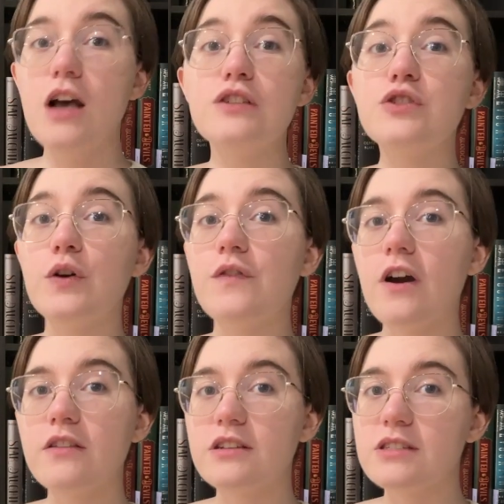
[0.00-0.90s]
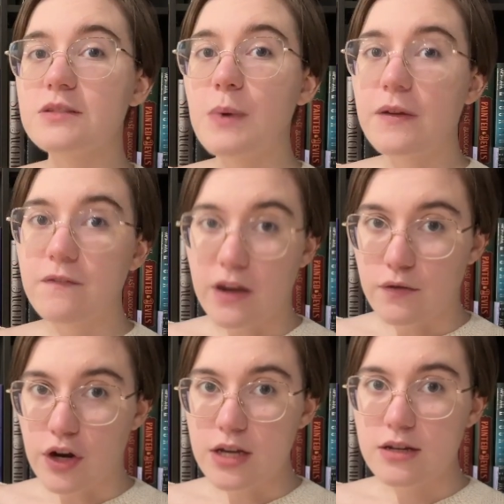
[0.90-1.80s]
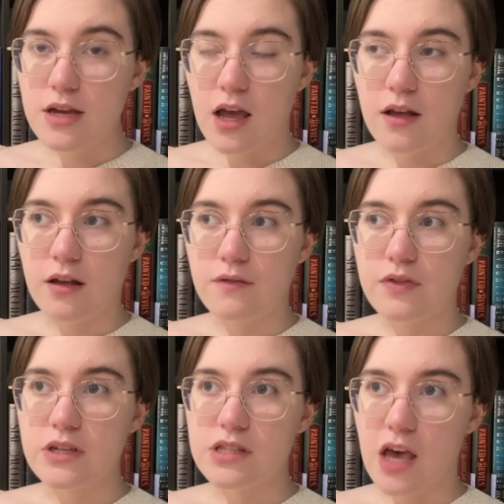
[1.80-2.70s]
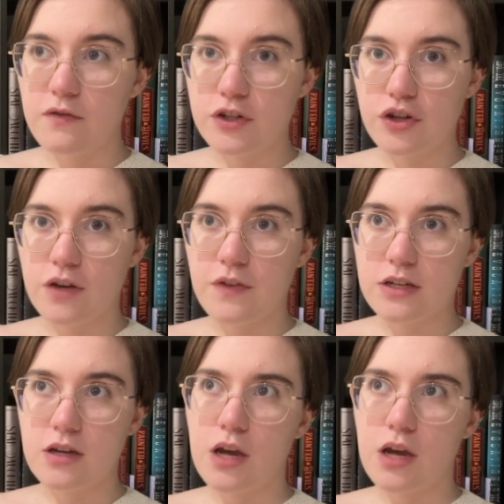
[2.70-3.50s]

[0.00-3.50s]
So far, this is my favorite of the sapphic trifecta.